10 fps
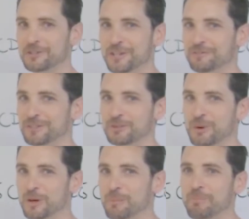Chieftains,
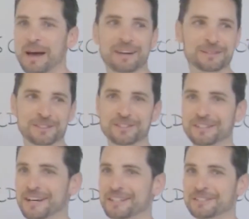welcome back. Let's see
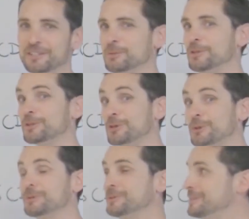how you did with your
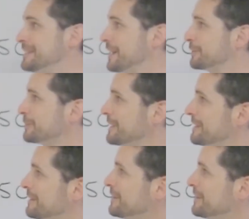crude death rate,